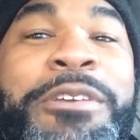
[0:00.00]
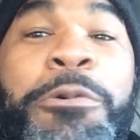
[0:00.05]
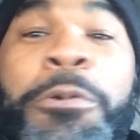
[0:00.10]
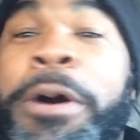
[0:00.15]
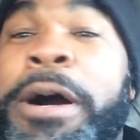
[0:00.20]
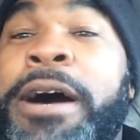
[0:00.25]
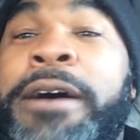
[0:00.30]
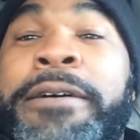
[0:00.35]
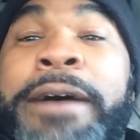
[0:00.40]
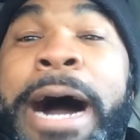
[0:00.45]

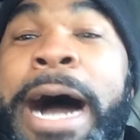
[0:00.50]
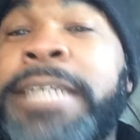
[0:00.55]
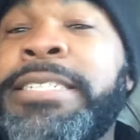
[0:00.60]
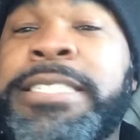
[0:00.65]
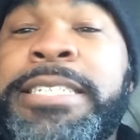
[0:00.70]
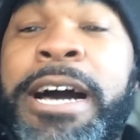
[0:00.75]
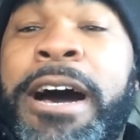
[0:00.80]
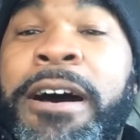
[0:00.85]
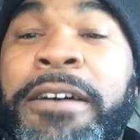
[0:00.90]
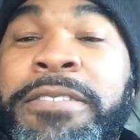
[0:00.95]
well, I
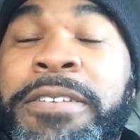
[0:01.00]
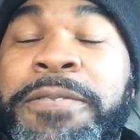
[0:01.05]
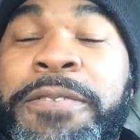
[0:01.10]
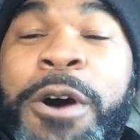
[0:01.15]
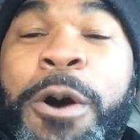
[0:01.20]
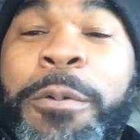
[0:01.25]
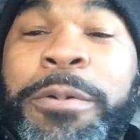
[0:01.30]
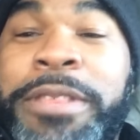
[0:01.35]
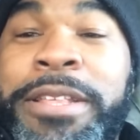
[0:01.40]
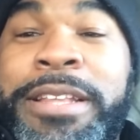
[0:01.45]
just got off the
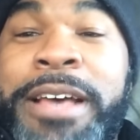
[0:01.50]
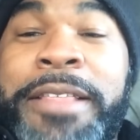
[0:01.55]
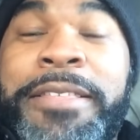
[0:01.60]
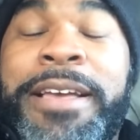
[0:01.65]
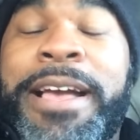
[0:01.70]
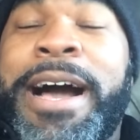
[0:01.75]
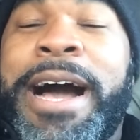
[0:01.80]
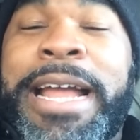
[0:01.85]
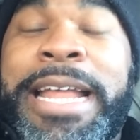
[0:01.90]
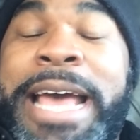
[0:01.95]
phone with another
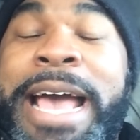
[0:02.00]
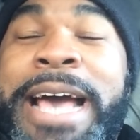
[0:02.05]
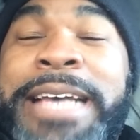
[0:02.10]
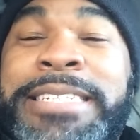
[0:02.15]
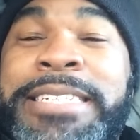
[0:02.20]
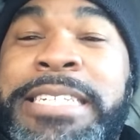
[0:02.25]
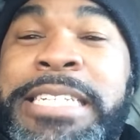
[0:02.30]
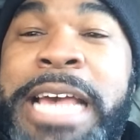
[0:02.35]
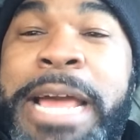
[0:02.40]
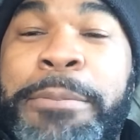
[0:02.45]
guy that
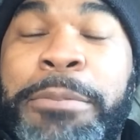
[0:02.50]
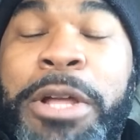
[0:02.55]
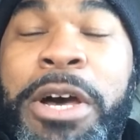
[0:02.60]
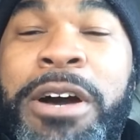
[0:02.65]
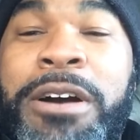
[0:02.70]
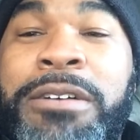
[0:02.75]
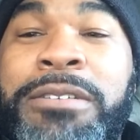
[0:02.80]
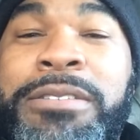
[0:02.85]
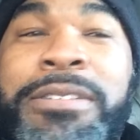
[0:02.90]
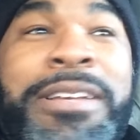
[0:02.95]
has the same
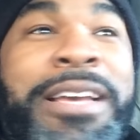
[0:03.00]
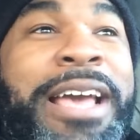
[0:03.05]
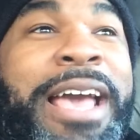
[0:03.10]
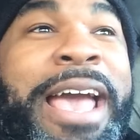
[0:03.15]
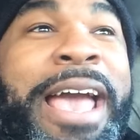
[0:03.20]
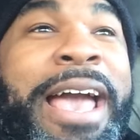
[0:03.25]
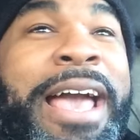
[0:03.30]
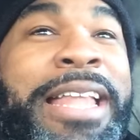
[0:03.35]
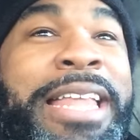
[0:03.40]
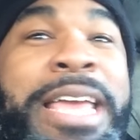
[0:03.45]
load,
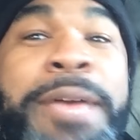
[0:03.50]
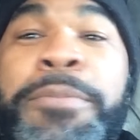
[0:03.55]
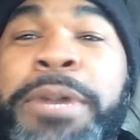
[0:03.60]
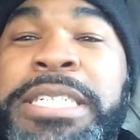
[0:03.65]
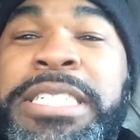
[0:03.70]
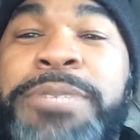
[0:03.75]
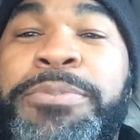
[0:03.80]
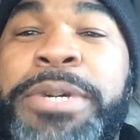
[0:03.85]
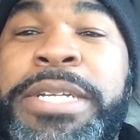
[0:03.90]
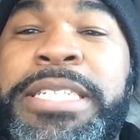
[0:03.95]
and he
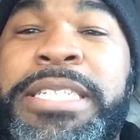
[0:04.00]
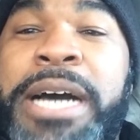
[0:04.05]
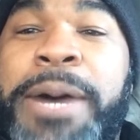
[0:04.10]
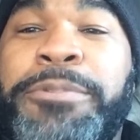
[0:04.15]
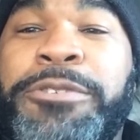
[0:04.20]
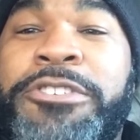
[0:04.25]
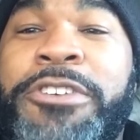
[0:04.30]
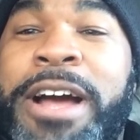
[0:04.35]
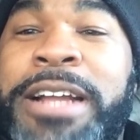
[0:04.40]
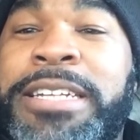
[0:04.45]
must have been
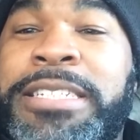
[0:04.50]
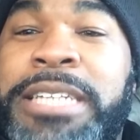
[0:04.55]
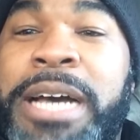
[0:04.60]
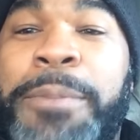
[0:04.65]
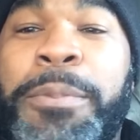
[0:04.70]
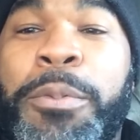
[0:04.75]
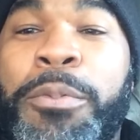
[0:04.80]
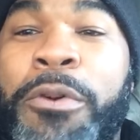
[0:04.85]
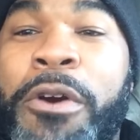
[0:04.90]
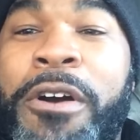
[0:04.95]
double, trying to
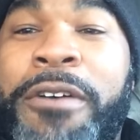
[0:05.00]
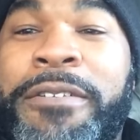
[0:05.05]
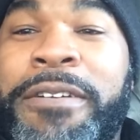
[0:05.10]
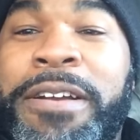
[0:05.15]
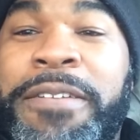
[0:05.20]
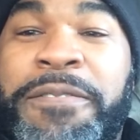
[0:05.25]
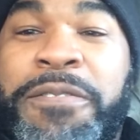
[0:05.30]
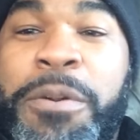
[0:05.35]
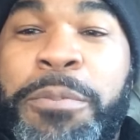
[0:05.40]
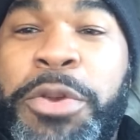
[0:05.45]
double broker
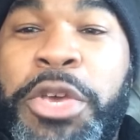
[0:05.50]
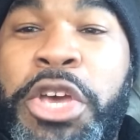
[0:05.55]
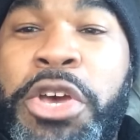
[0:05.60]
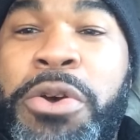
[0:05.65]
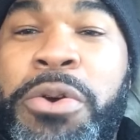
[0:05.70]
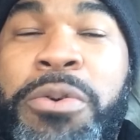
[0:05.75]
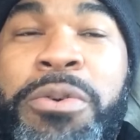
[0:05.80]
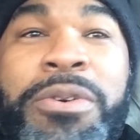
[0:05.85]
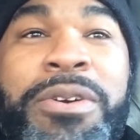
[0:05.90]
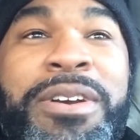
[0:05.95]
it from
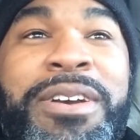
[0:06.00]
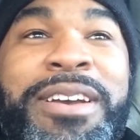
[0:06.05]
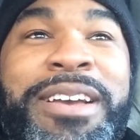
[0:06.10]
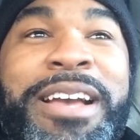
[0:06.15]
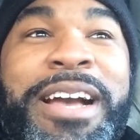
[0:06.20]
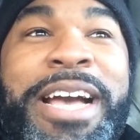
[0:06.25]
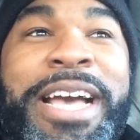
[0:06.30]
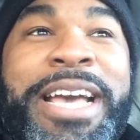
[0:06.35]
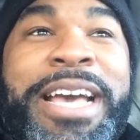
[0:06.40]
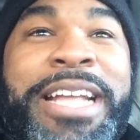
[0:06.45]
you
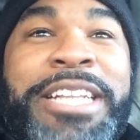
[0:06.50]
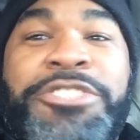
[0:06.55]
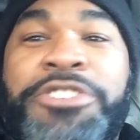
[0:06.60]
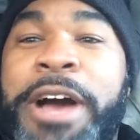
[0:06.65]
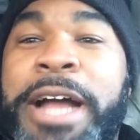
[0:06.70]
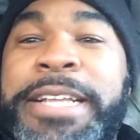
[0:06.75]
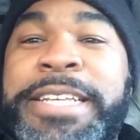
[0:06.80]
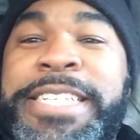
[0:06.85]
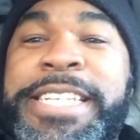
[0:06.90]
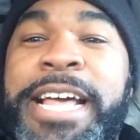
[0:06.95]
and
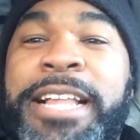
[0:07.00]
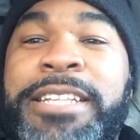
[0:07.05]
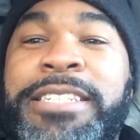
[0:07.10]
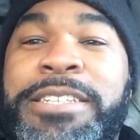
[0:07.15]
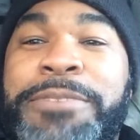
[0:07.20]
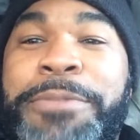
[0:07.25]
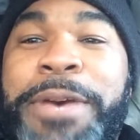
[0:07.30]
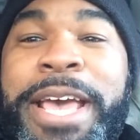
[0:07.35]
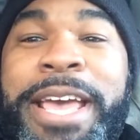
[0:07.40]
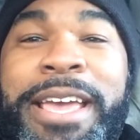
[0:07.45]
trying to sell it
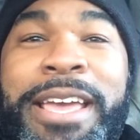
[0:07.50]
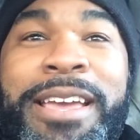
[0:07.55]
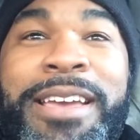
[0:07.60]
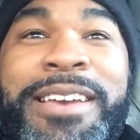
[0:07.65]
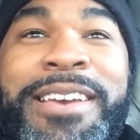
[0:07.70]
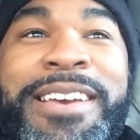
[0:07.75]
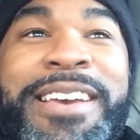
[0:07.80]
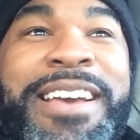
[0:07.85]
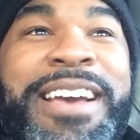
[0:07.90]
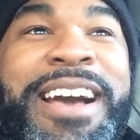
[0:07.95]
to me.
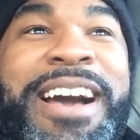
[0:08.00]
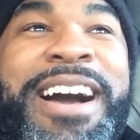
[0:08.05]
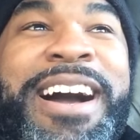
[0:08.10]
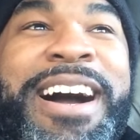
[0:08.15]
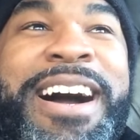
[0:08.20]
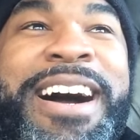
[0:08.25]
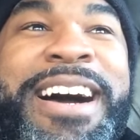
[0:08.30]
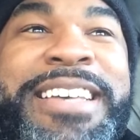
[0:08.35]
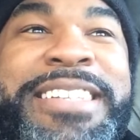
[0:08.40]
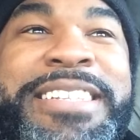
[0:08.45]

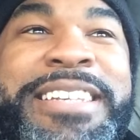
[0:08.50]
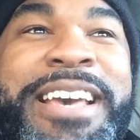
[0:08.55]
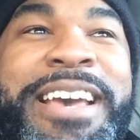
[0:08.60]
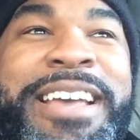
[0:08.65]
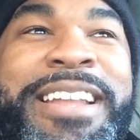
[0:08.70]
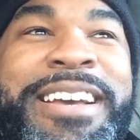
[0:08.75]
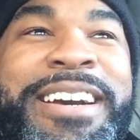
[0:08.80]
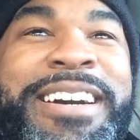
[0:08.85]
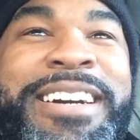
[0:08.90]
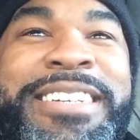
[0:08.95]
I
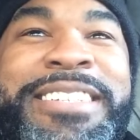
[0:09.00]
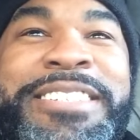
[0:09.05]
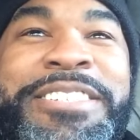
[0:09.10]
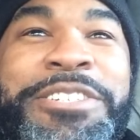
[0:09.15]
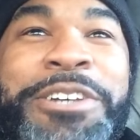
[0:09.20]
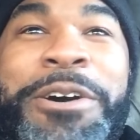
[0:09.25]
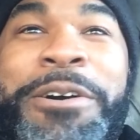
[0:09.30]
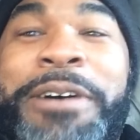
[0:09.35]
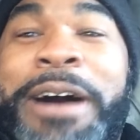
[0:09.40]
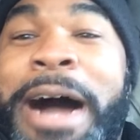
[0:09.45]
said, uh,
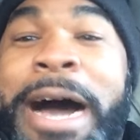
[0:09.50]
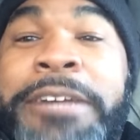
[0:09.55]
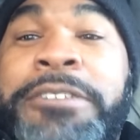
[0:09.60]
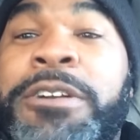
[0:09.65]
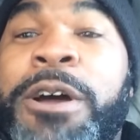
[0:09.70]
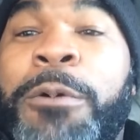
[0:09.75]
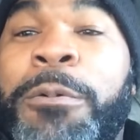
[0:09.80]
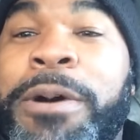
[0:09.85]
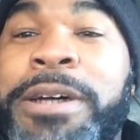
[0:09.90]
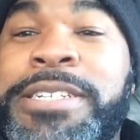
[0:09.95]
so I don't
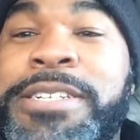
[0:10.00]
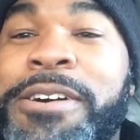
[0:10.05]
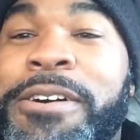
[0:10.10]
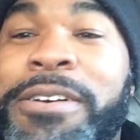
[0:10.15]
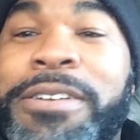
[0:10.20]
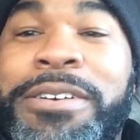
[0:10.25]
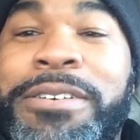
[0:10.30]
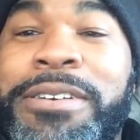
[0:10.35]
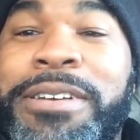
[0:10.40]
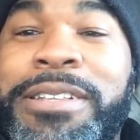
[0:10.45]
know what's
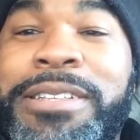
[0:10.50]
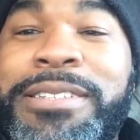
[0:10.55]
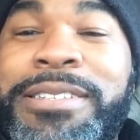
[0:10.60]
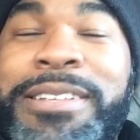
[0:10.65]
going on.